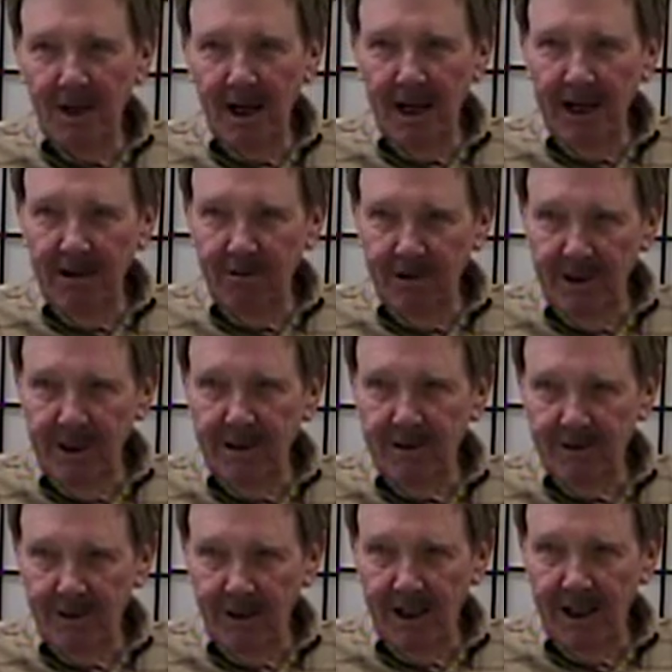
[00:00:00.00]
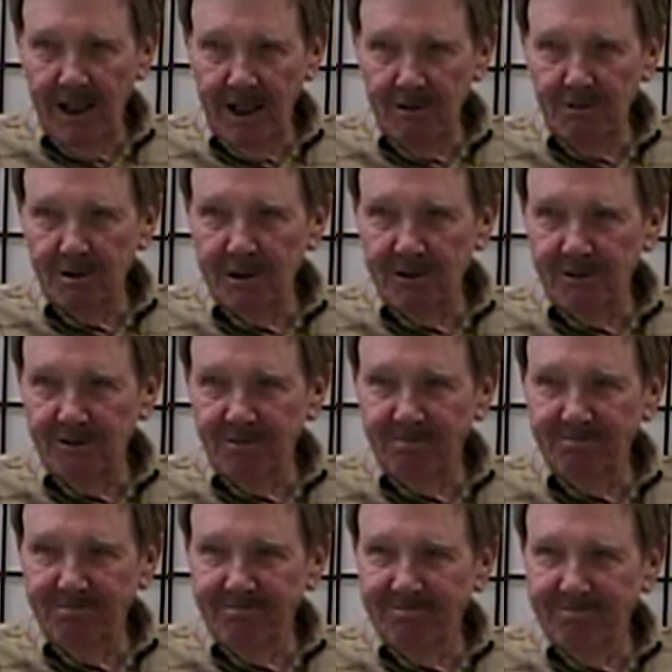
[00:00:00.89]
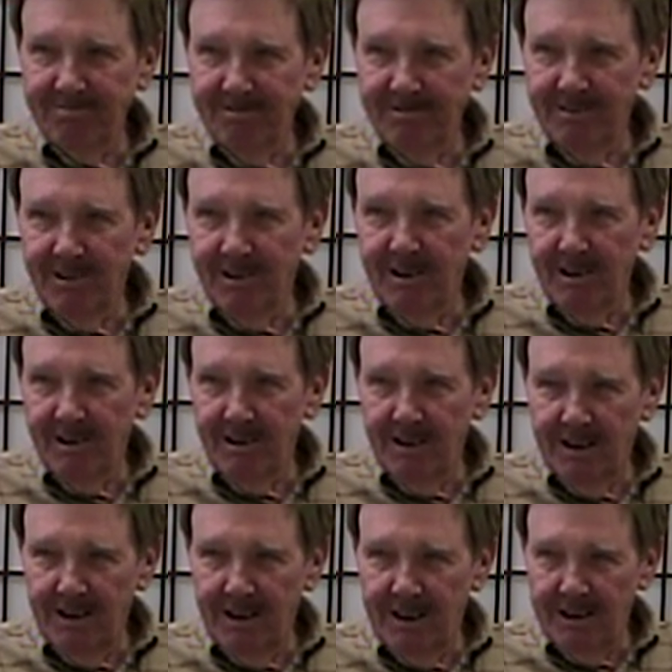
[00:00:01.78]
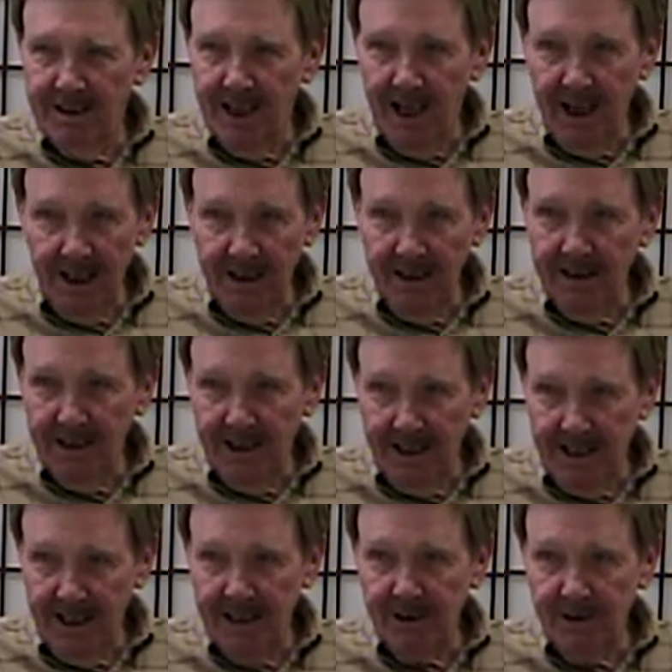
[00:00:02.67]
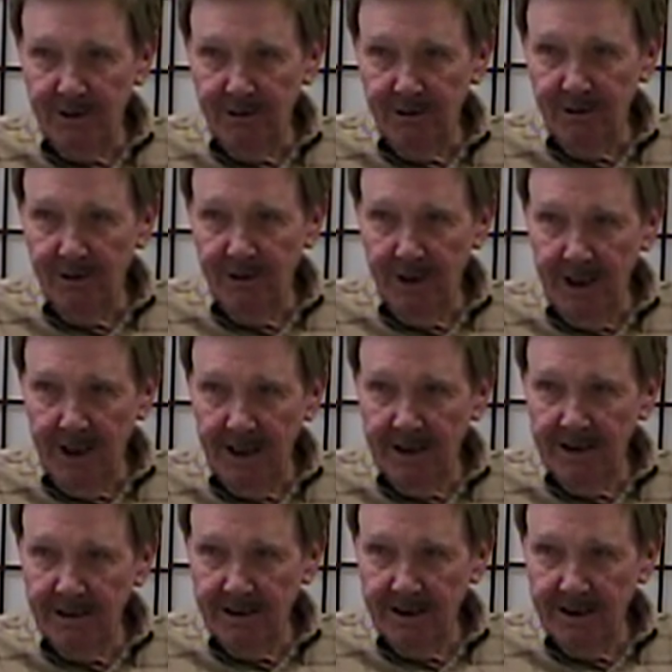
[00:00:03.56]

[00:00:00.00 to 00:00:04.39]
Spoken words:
I really thought I was entitled to the extra 4 days.